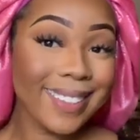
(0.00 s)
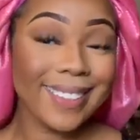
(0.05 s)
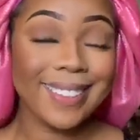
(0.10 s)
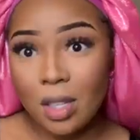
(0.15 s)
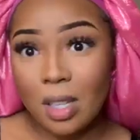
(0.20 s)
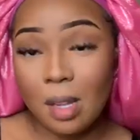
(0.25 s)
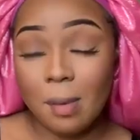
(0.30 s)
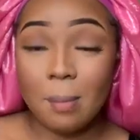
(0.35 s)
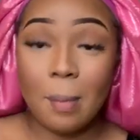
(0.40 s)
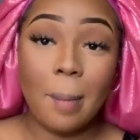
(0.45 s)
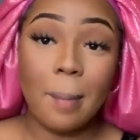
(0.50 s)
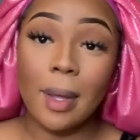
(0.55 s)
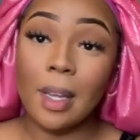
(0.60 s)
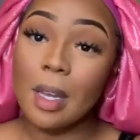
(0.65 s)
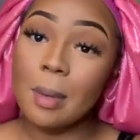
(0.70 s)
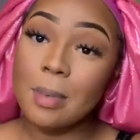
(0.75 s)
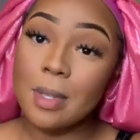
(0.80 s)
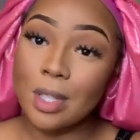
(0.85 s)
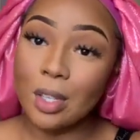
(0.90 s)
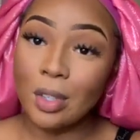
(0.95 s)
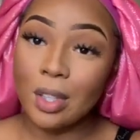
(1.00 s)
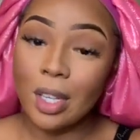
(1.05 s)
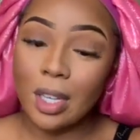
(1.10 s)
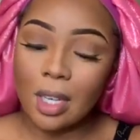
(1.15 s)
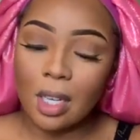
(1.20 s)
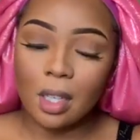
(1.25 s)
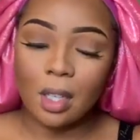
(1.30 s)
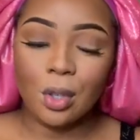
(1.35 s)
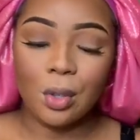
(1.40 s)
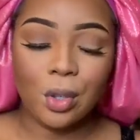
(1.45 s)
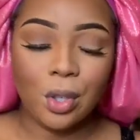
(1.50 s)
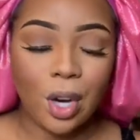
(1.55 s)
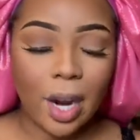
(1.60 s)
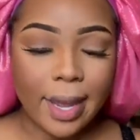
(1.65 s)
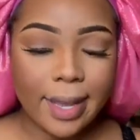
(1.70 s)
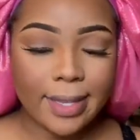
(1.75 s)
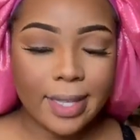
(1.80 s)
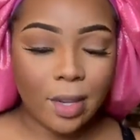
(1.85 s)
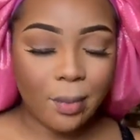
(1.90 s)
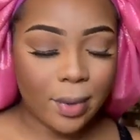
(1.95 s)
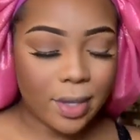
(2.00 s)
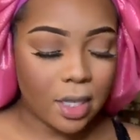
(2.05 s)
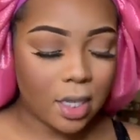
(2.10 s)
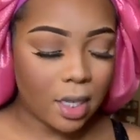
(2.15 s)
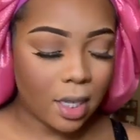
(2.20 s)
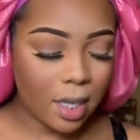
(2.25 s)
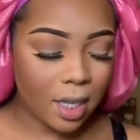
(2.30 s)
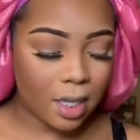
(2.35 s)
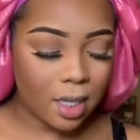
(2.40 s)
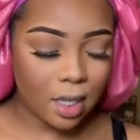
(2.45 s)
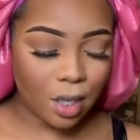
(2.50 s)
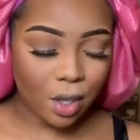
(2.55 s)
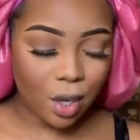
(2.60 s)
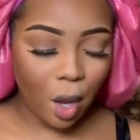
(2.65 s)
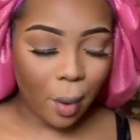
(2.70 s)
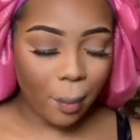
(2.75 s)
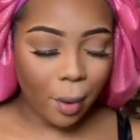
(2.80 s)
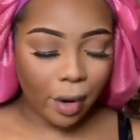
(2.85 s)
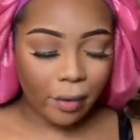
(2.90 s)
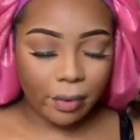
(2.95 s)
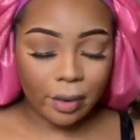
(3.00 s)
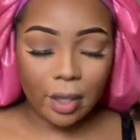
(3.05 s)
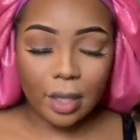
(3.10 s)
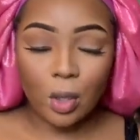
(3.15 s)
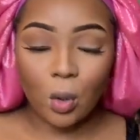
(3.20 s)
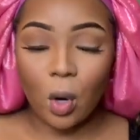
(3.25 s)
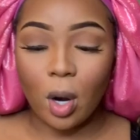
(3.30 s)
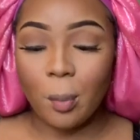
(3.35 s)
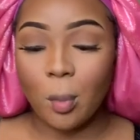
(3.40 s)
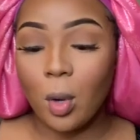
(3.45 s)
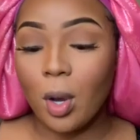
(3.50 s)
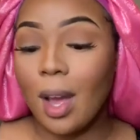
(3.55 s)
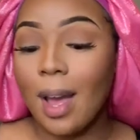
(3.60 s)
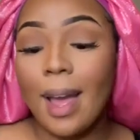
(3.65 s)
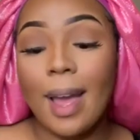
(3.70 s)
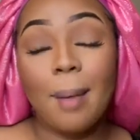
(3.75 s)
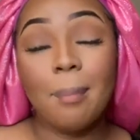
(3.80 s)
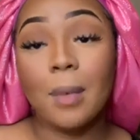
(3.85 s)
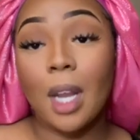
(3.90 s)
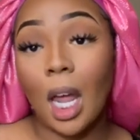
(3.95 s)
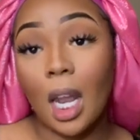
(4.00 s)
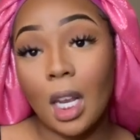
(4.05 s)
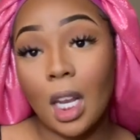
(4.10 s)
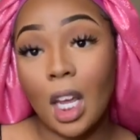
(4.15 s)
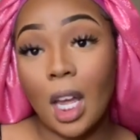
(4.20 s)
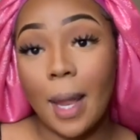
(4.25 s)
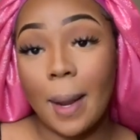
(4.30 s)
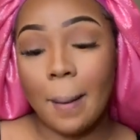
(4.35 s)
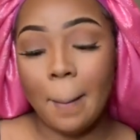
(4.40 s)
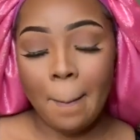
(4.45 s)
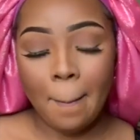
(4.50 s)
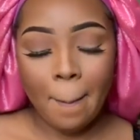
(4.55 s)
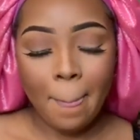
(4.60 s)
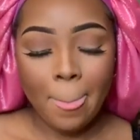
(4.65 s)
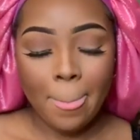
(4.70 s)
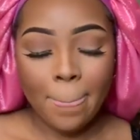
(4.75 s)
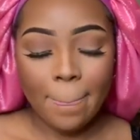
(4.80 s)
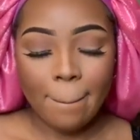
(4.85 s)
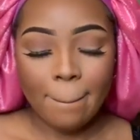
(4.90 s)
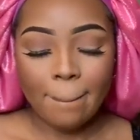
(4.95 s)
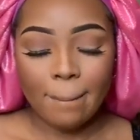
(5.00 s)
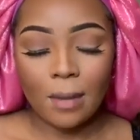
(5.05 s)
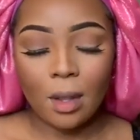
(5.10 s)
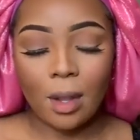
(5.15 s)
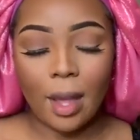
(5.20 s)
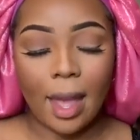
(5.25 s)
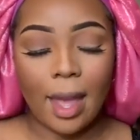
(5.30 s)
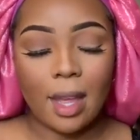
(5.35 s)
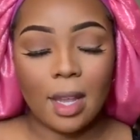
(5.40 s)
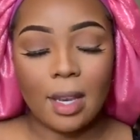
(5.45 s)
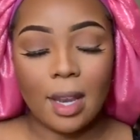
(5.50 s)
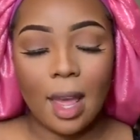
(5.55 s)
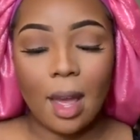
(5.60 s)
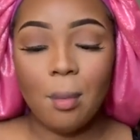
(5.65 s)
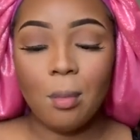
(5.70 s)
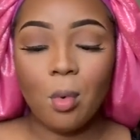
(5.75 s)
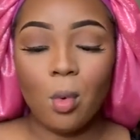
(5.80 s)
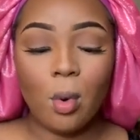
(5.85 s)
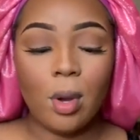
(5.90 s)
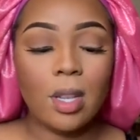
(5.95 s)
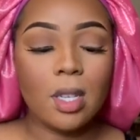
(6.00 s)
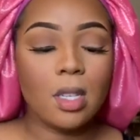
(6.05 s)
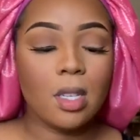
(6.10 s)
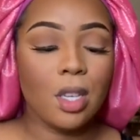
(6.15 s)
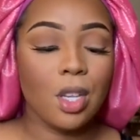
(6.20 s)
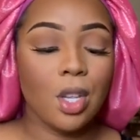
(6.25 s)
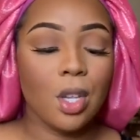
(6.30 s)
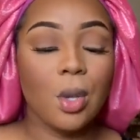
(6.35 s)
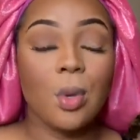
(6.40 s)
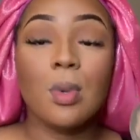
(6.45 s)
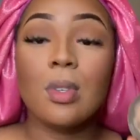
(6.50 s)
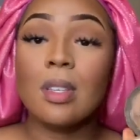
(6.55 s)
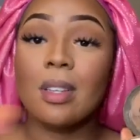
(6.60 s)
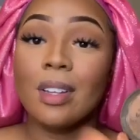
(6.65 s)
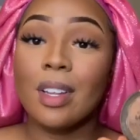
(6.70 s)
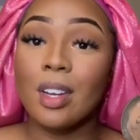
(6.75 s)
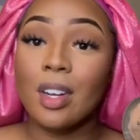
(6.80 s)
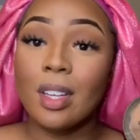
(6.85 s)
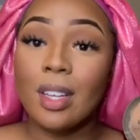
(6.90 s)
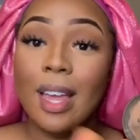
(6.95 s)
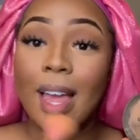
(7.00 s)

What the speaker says: But my makeup's still looking a little crazy, which is, you know, perfectly normal. I am not done. Okay, now I'm going to use, literally